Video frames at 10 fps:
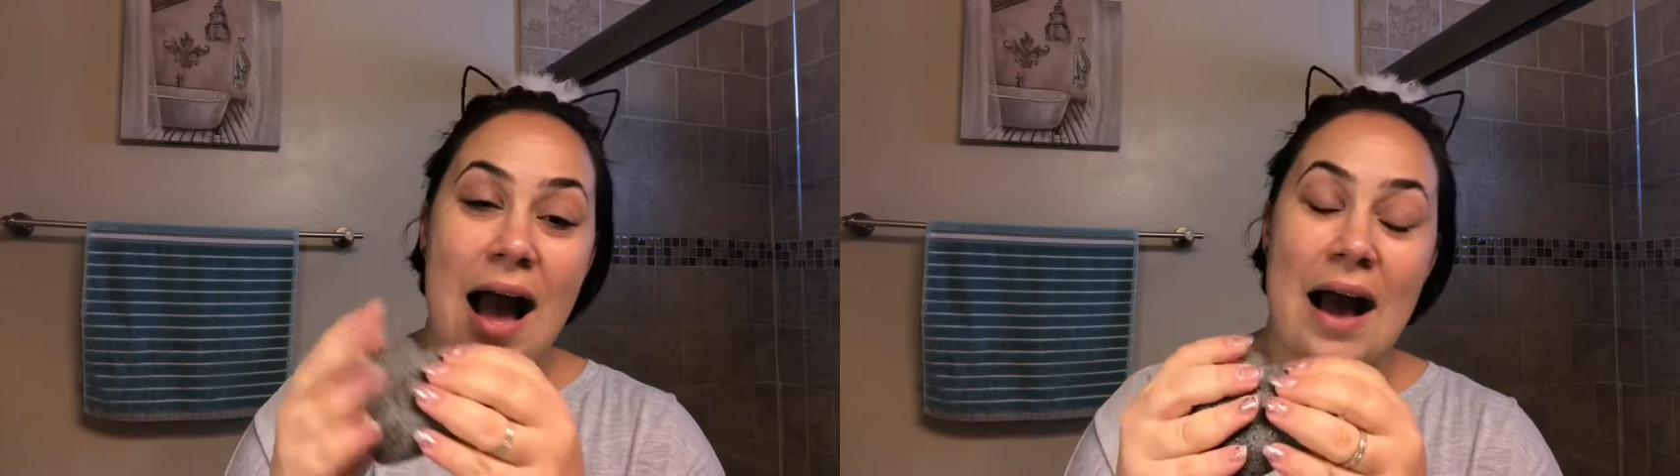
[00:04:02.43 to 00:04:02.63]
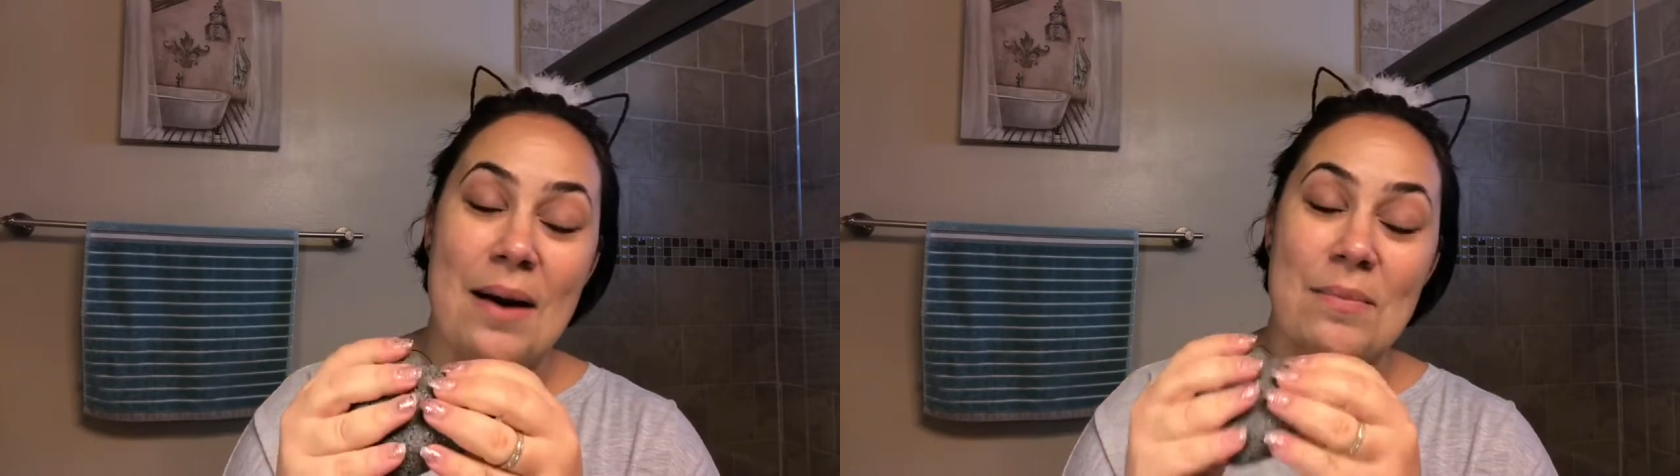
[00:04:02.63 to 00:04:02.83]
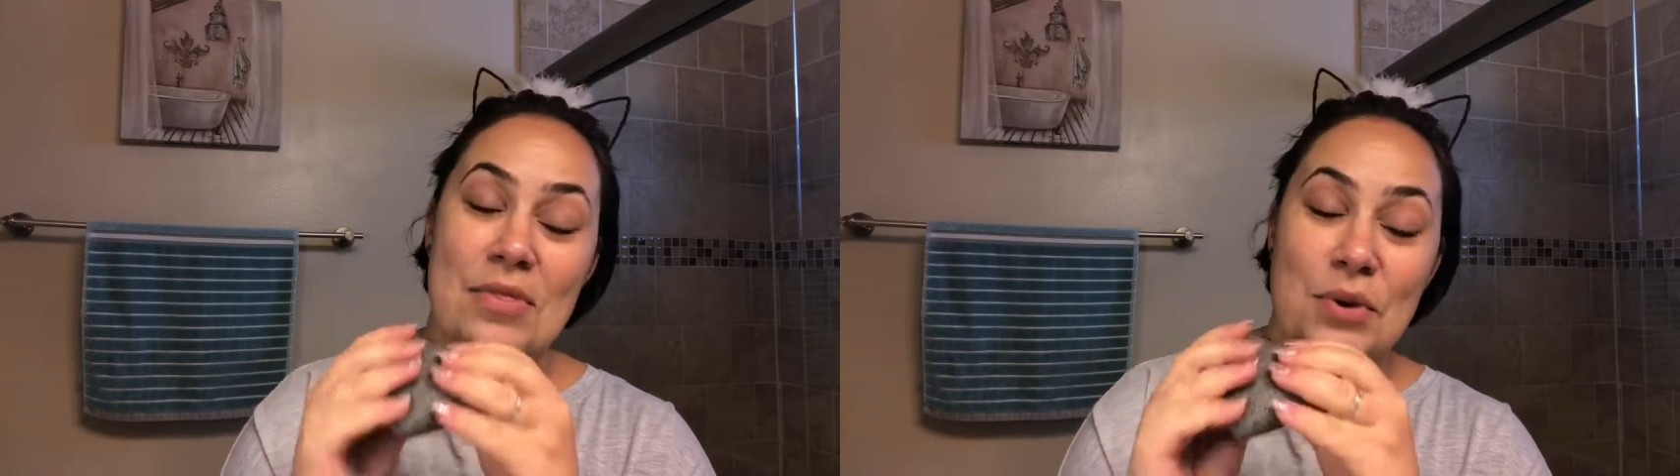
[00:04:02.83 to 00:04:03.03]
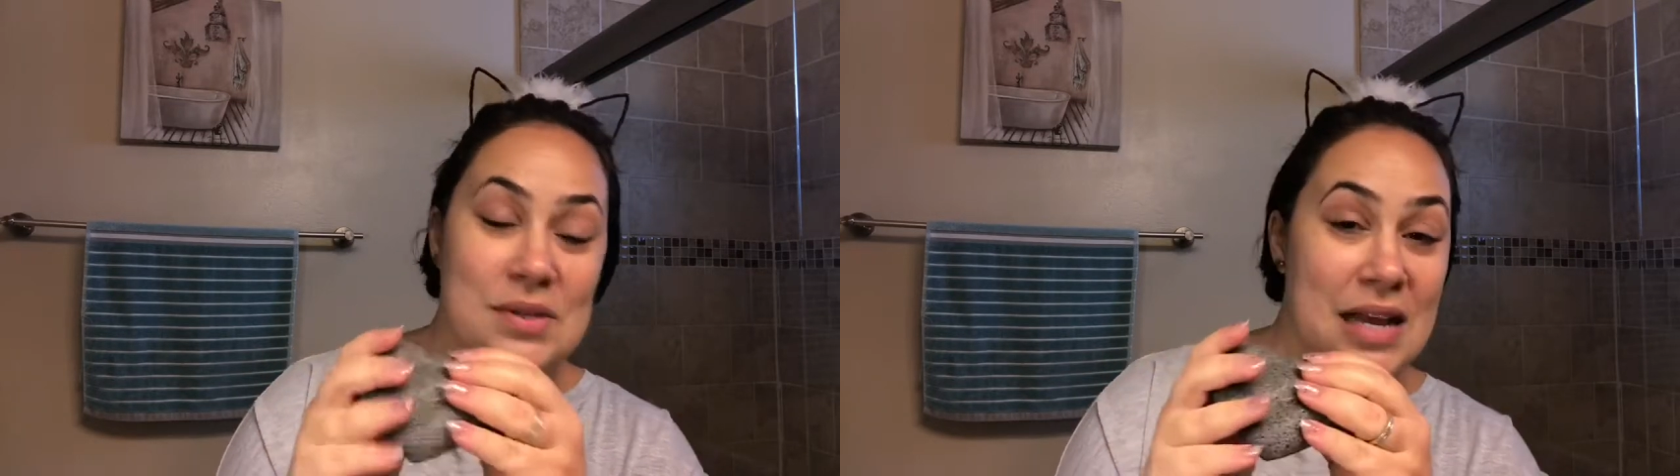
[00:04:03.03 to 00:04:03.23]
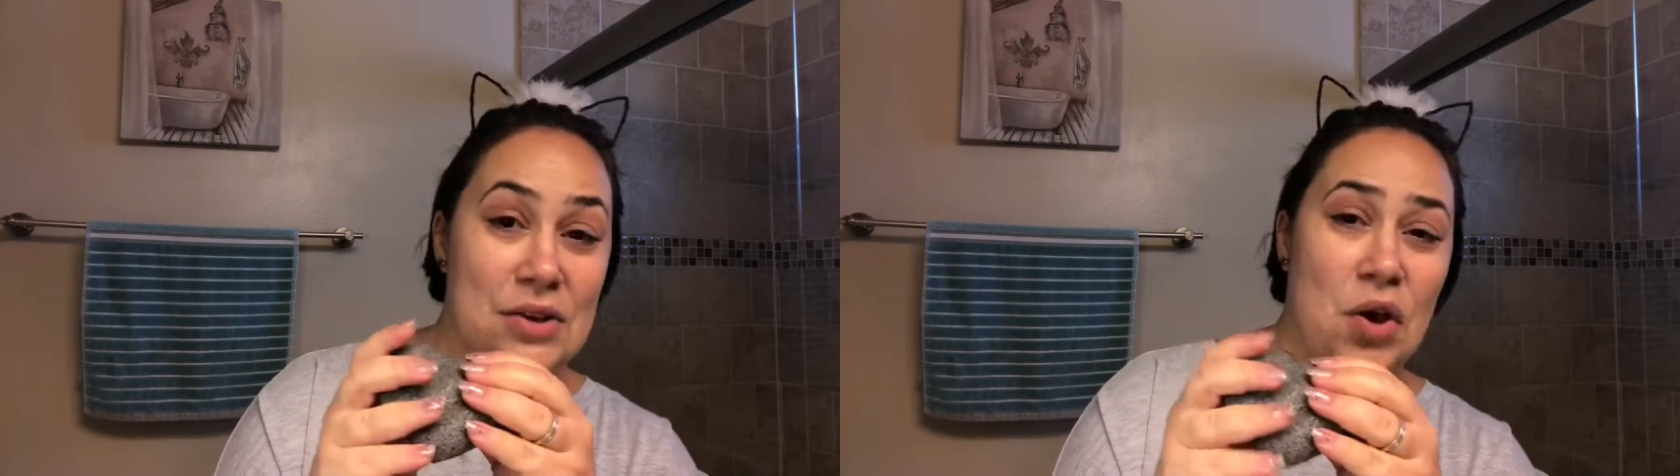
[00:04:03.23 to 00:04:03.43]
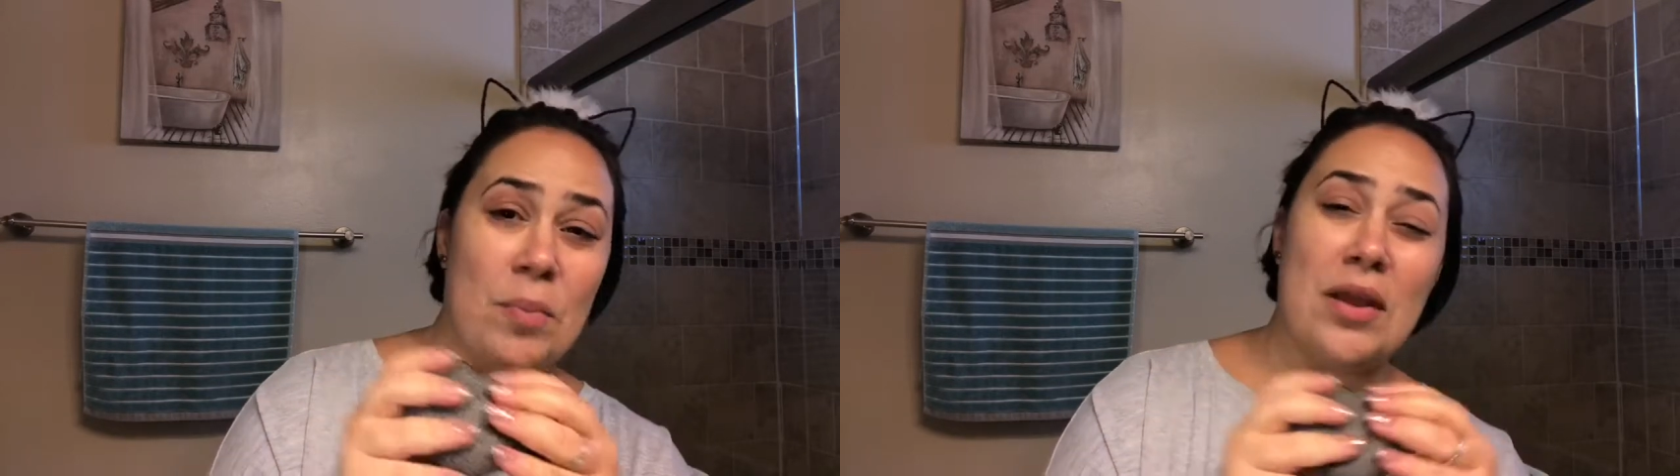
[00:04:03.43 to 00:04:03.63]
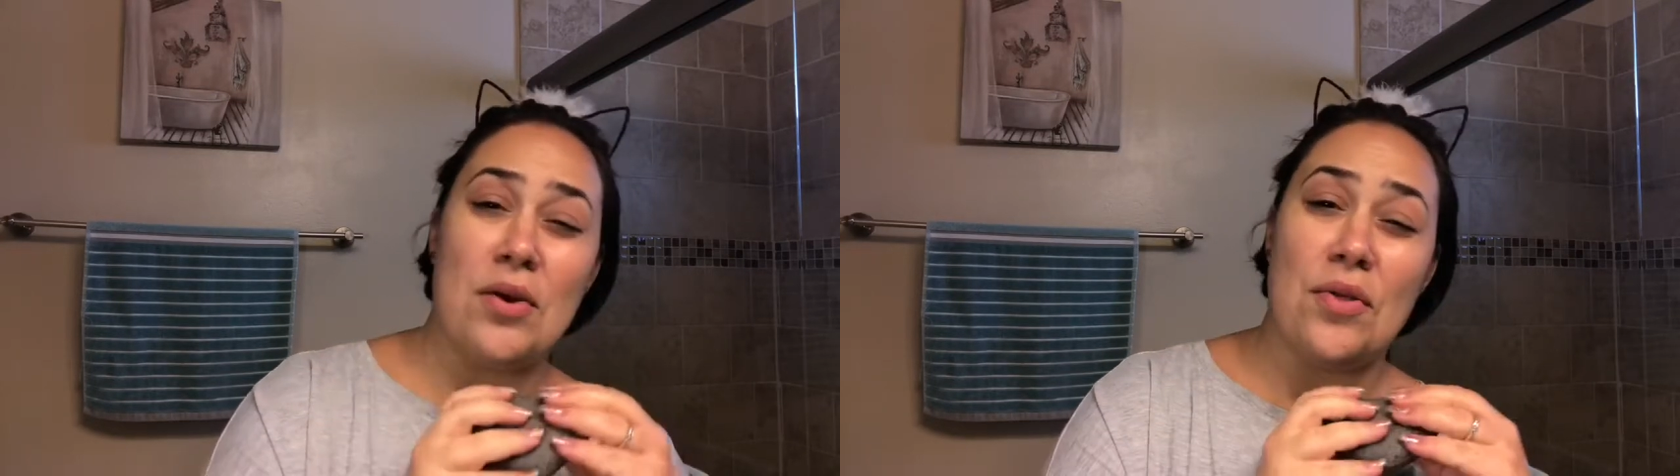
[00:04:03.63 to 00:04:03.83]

Um, those that know me know